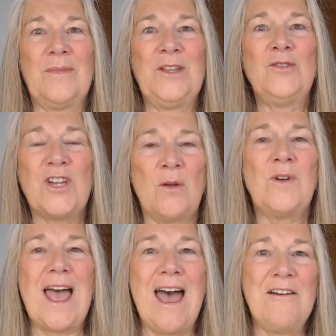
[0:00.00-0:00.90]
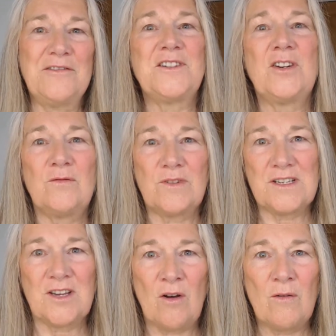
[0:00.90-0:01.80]
You don't have to
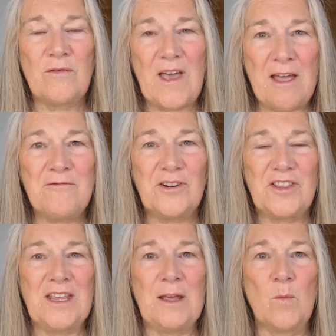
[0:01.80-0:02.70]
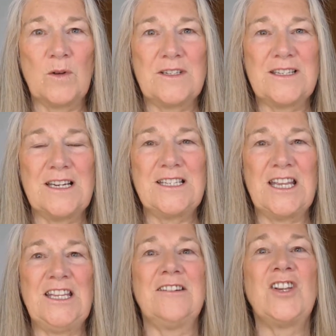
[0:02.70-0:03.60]
resolve everything in one
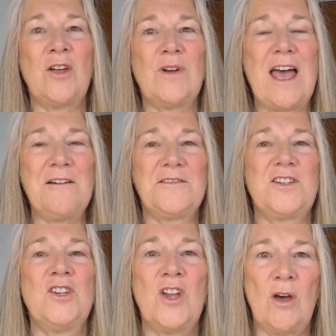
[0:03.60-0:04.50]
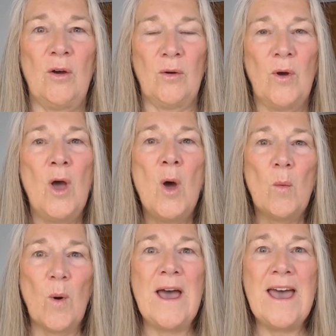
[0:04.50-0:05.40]
sitting. You don't have to know
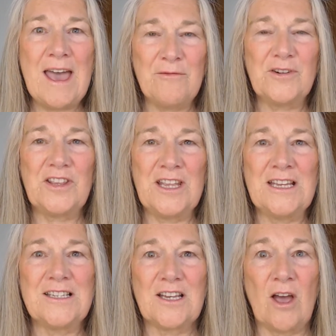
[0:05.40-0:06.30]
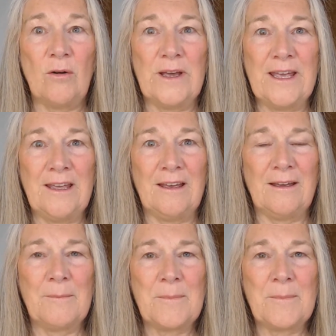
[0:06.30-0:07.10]
where everything is going.